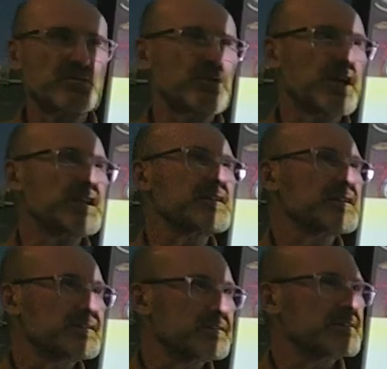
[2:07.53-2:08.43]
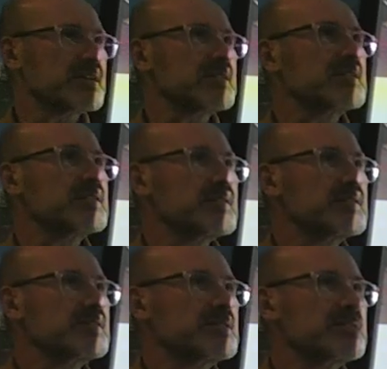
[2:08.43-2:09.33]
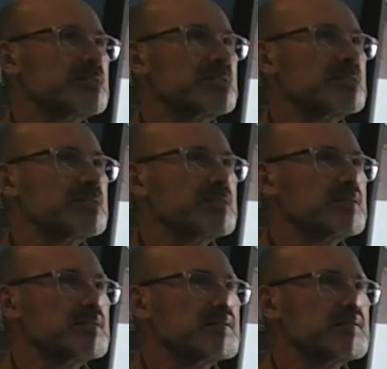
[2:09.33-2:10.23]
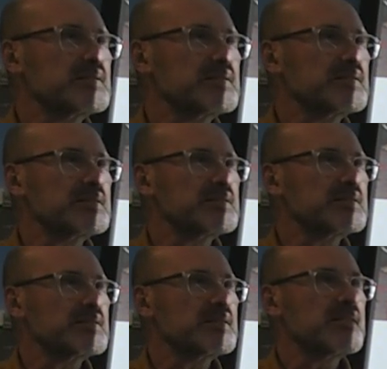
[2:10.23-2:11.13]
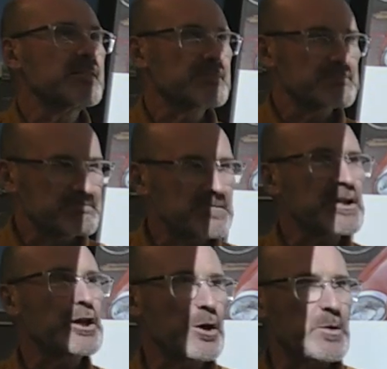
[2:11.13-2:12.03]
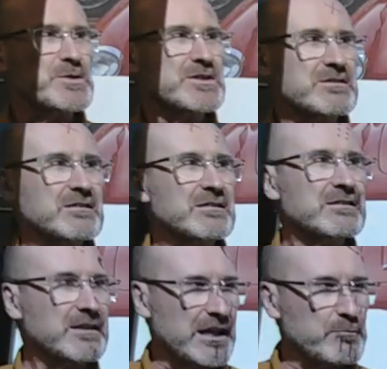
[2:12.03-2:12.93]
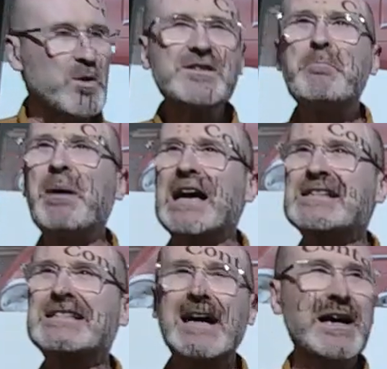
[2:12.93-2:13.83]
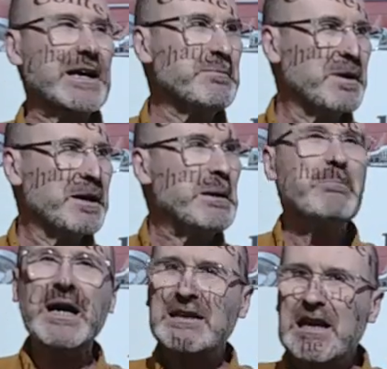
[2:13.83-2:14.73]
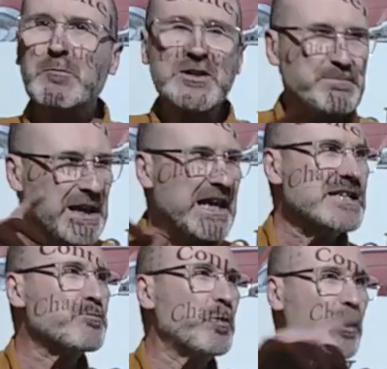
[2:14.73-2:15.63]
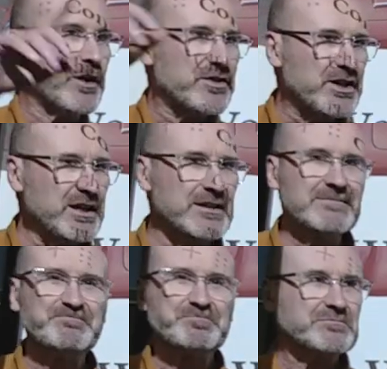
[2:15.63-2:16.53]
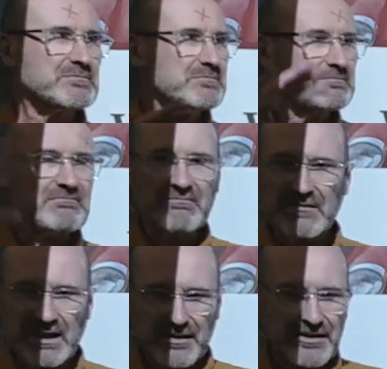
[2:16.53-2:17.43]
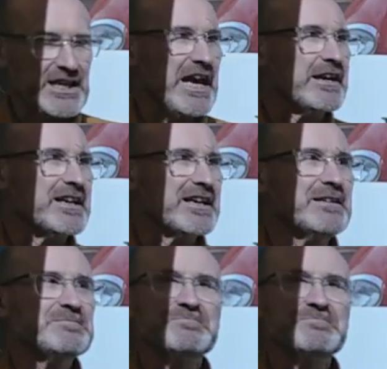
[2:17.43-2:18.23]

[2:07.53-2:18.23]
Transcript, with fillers: right? I was going to say, was it like play to them? Like... Close. Close. It was a pastime, but it was placed within the area